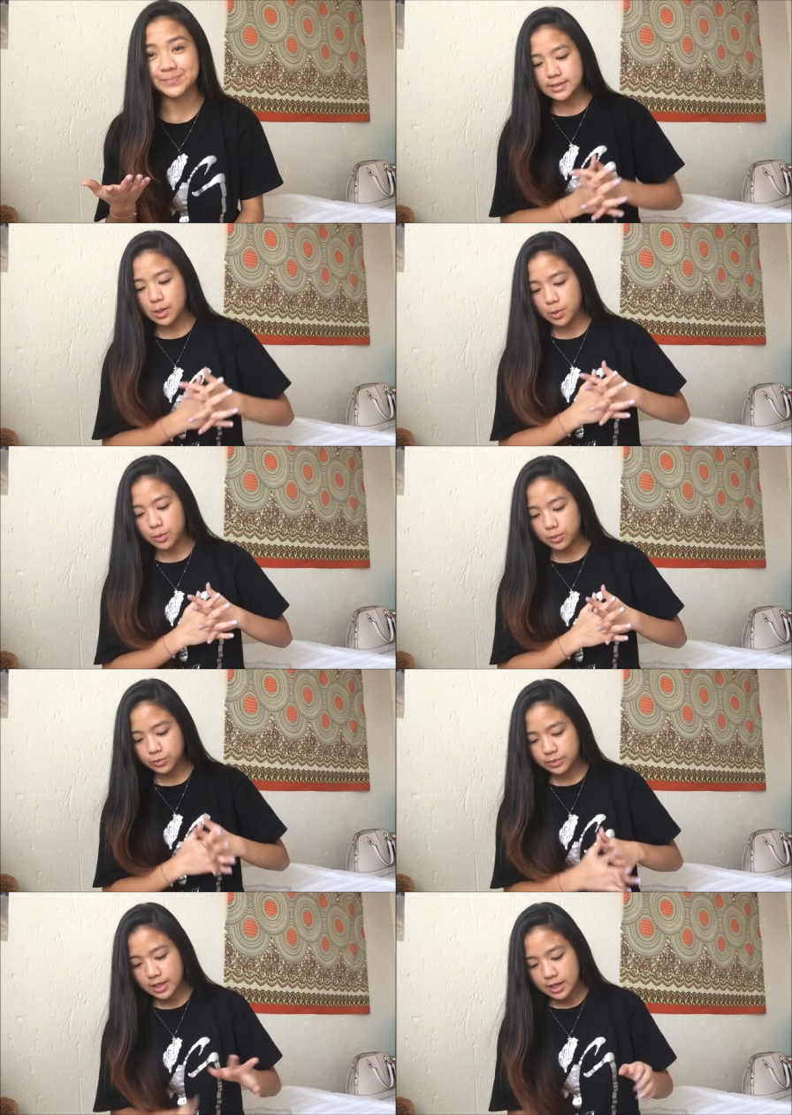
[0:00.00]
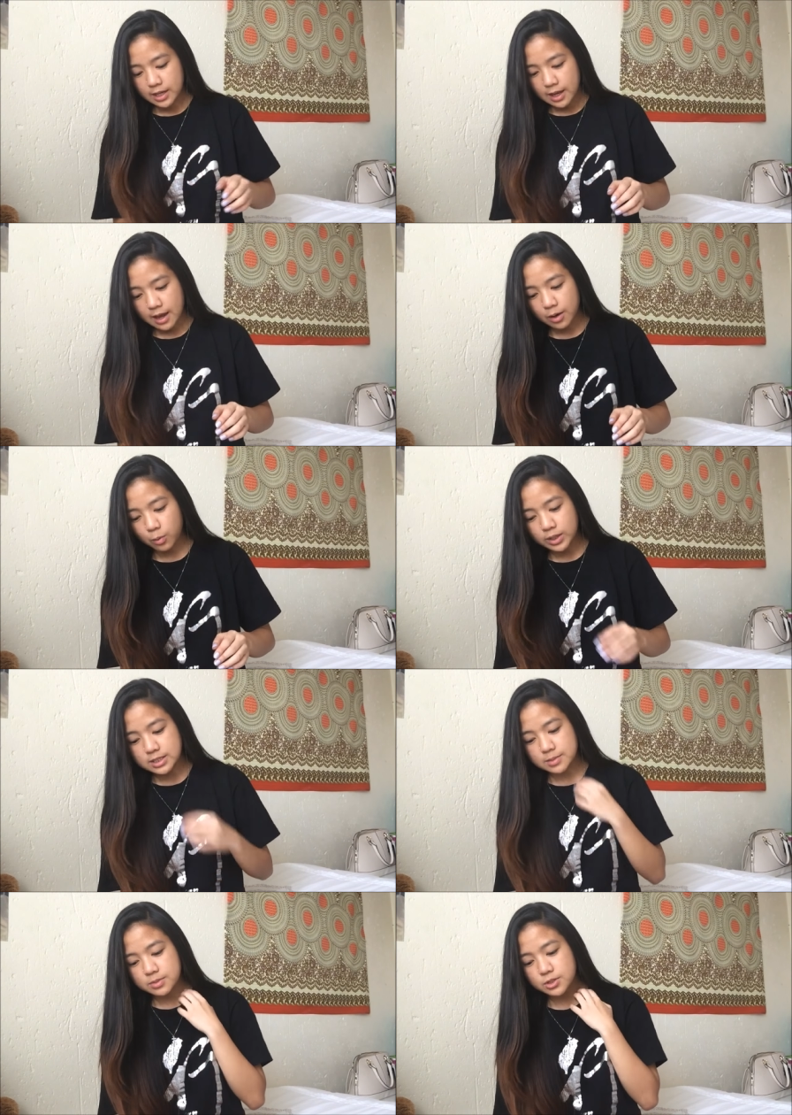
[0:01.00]
So I want to
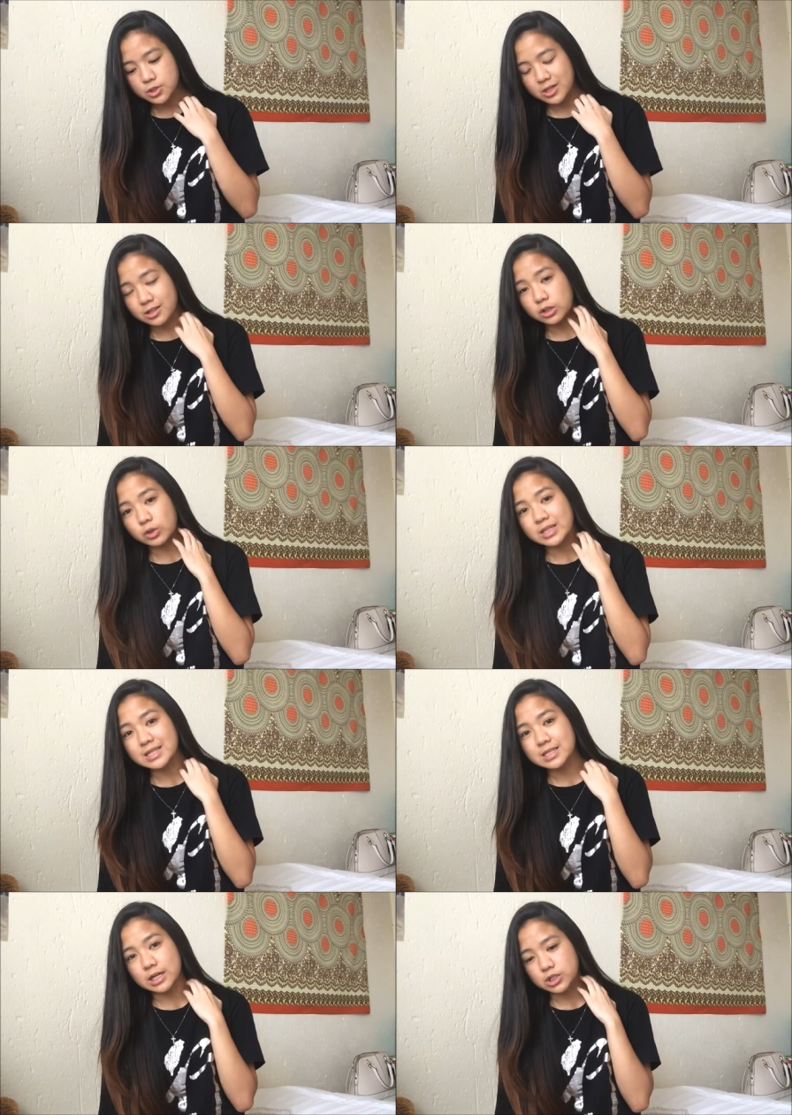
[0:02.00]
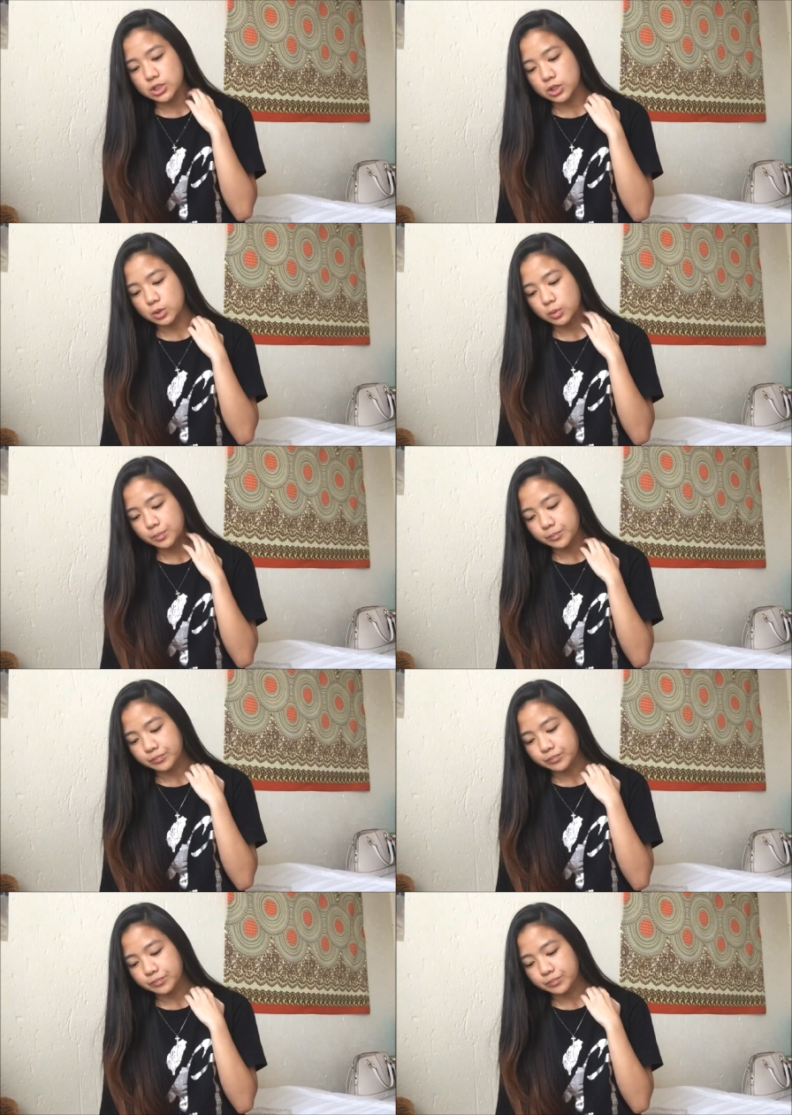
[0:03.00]
demonstrate the 3D touch to you.